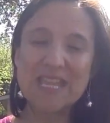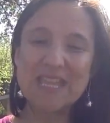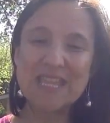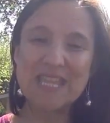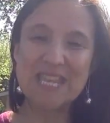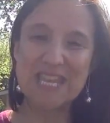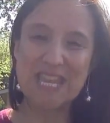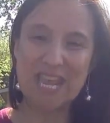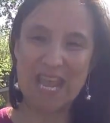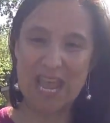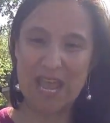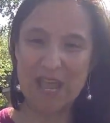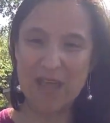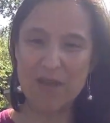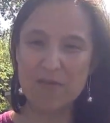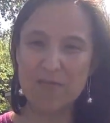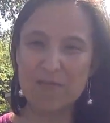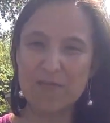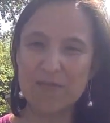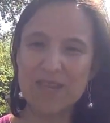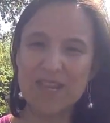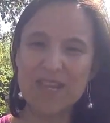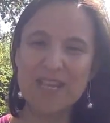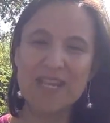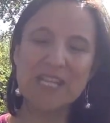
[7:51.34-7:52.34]
The
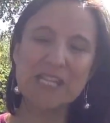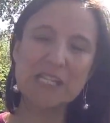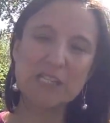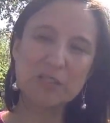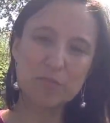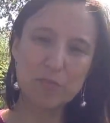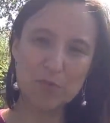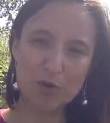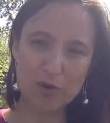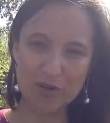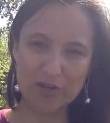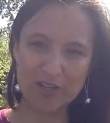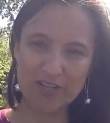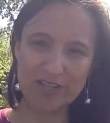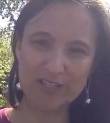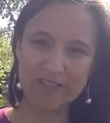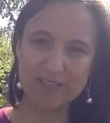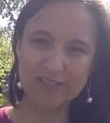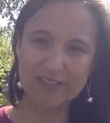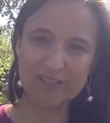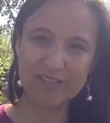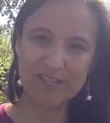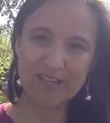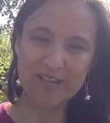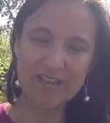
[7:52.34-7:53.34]
end is
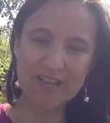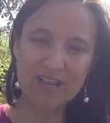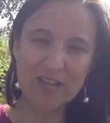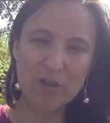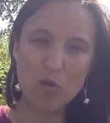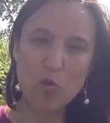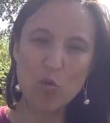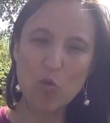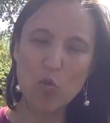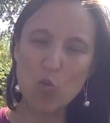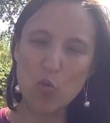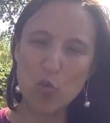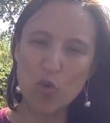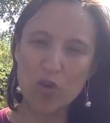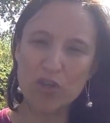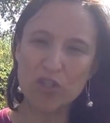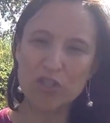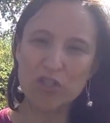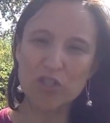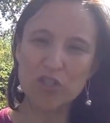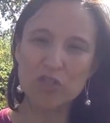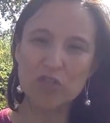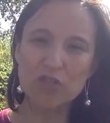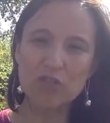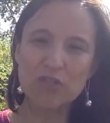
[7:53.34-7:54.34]
market.
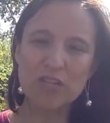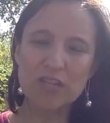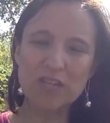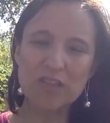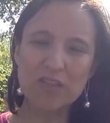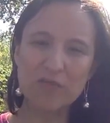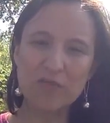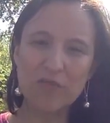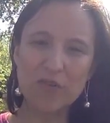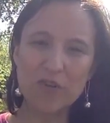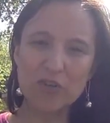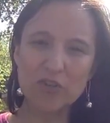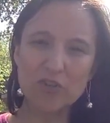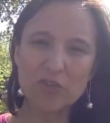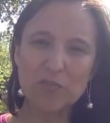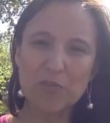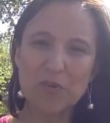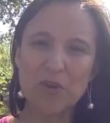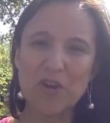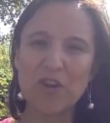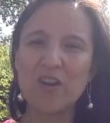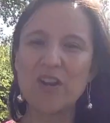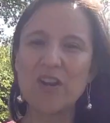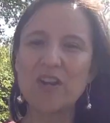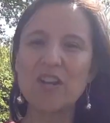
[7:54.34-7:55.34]
Once you did the first
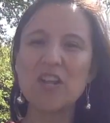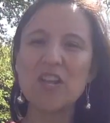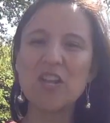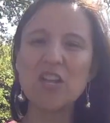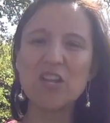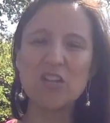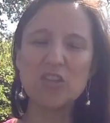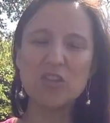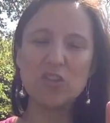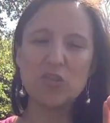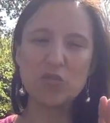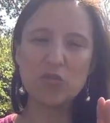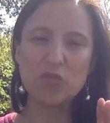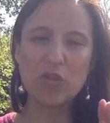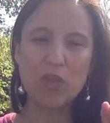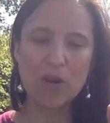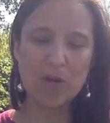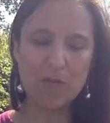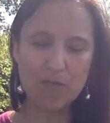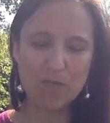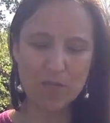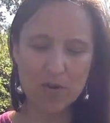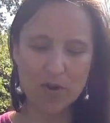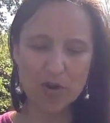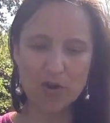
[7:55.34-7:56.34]
part, you
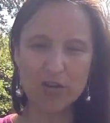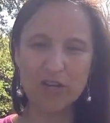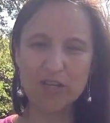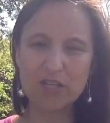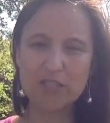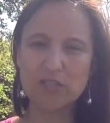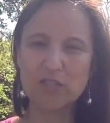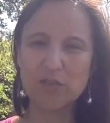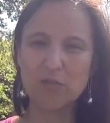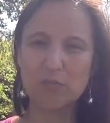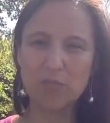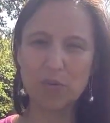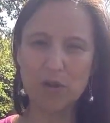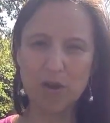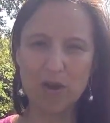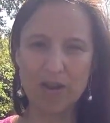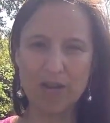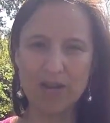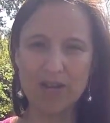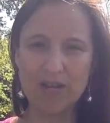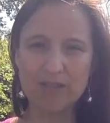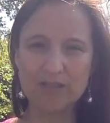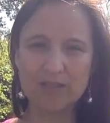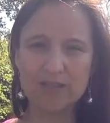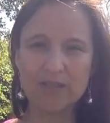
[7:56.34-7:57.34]
can market your
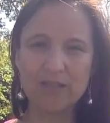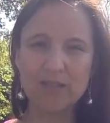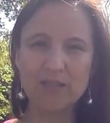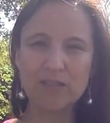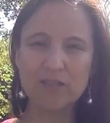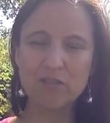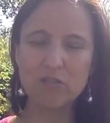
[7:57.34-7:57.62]
product.